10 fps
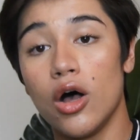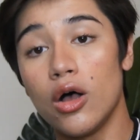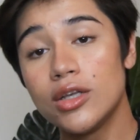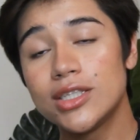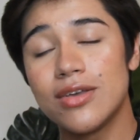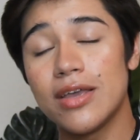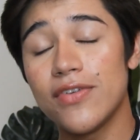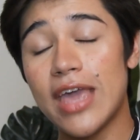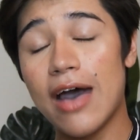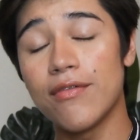Also, if
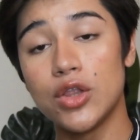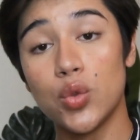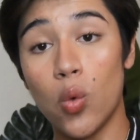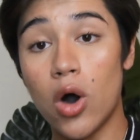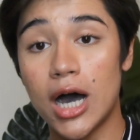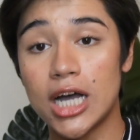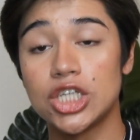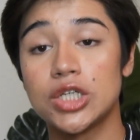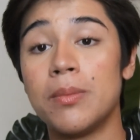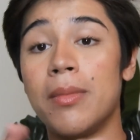you haven't
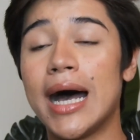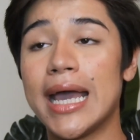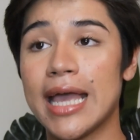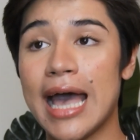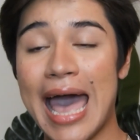watched my